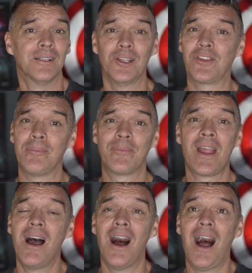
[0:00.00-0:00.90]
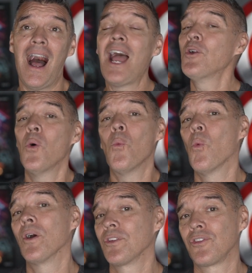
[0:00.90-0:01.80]
Listen, I don't
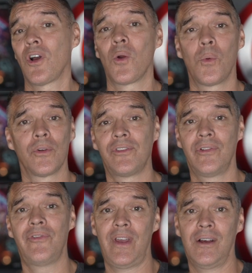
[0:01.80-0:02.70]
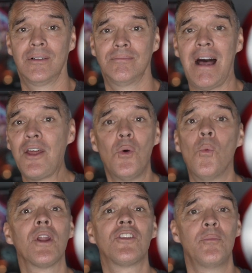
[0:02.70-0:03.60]
want Star Wars to fail. I don't
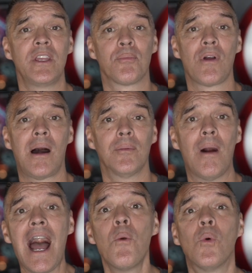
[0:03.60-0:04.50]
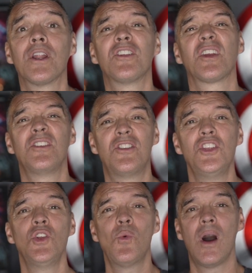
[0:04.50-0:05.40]
want it to be a problem. I want it to
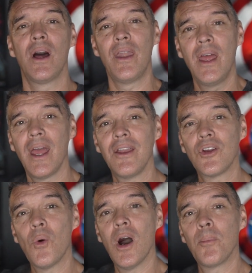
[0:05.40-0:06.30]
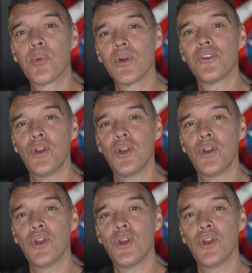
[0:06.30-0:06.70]
continue on and go upwards